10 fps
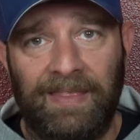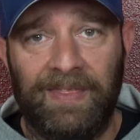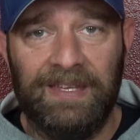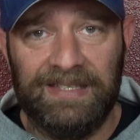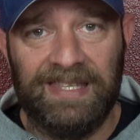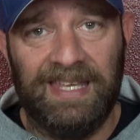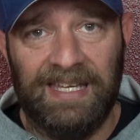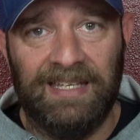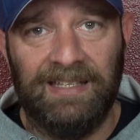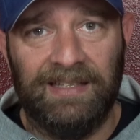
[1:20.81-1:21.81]
this
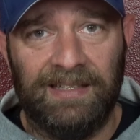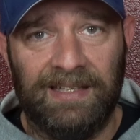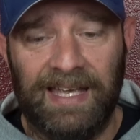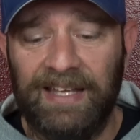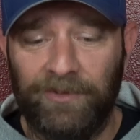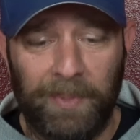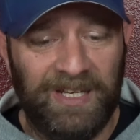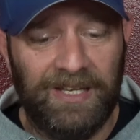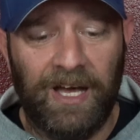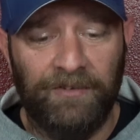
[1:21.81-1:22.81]
thing, it's
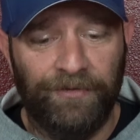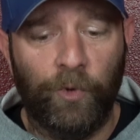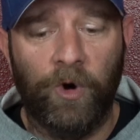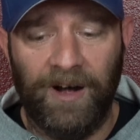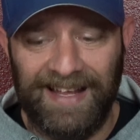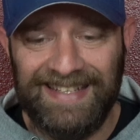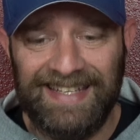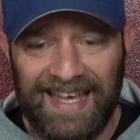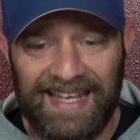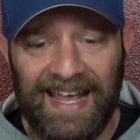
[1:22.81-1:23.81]
been done for a
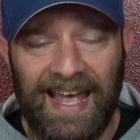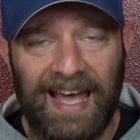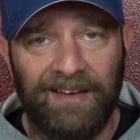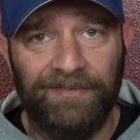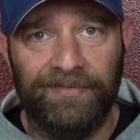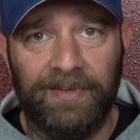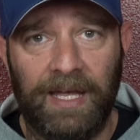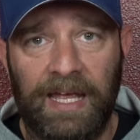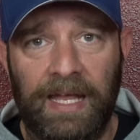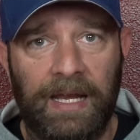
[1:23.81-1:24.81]
day and a half
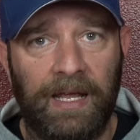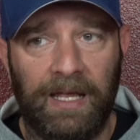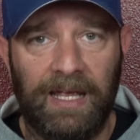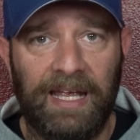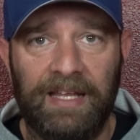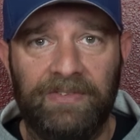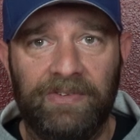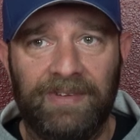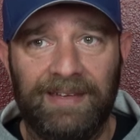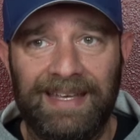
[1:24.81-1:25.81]
and
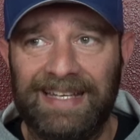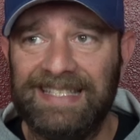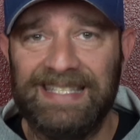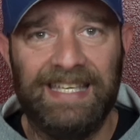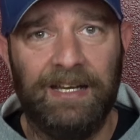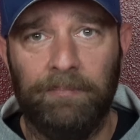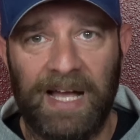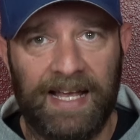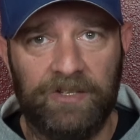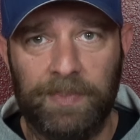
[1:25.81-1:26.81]
it's exceeded
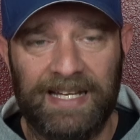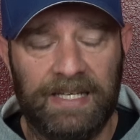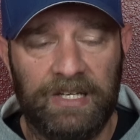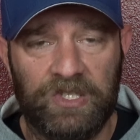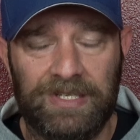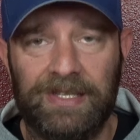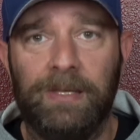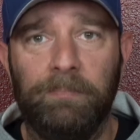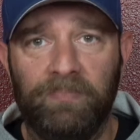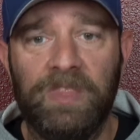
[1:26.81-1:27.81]
my expectations.
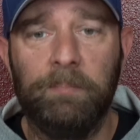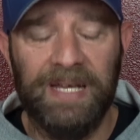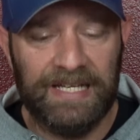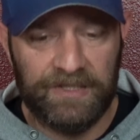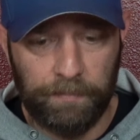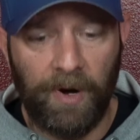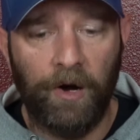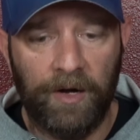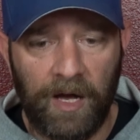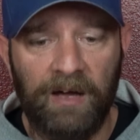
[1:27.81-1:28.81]
The, the biggest
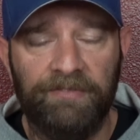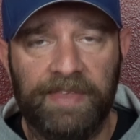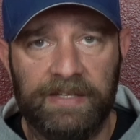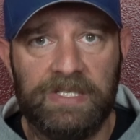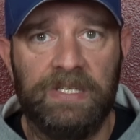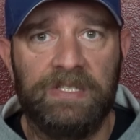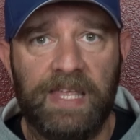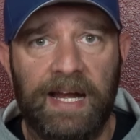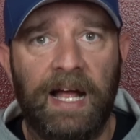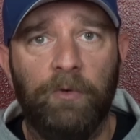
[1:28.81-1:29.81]
part of this is
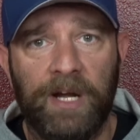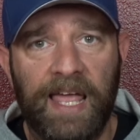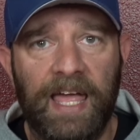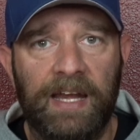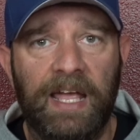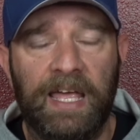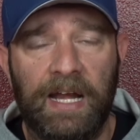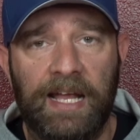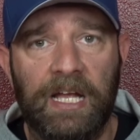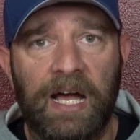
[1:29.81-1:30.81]
that I went ahead
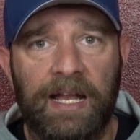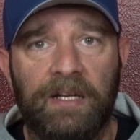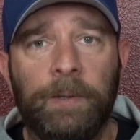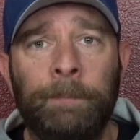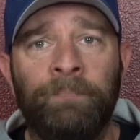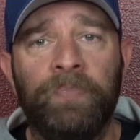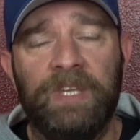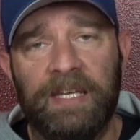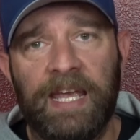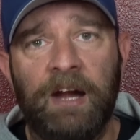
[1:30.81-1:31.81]
and I got
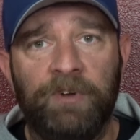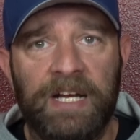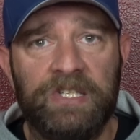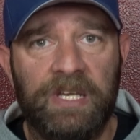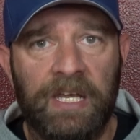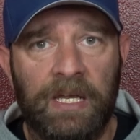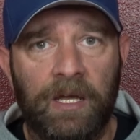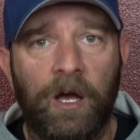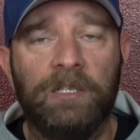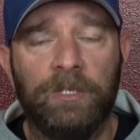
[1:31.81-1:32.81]
the Yeah
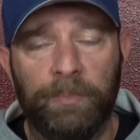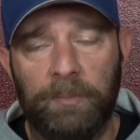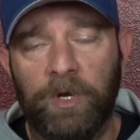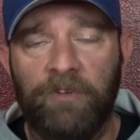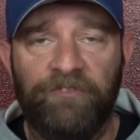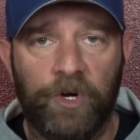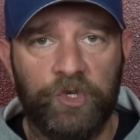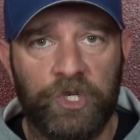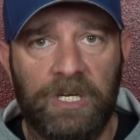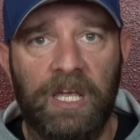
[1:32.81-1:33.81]
Racing aluminum
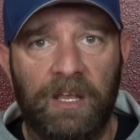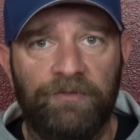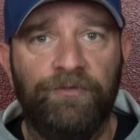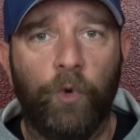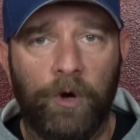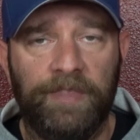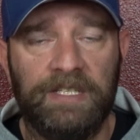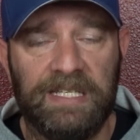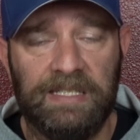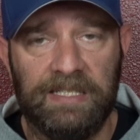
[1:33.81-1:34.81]
conversion kit for the
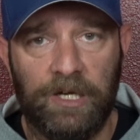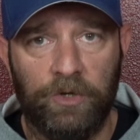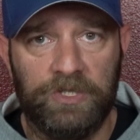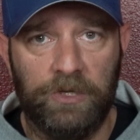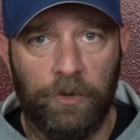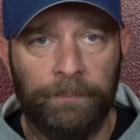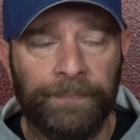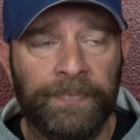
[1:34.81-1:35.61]
TT-02.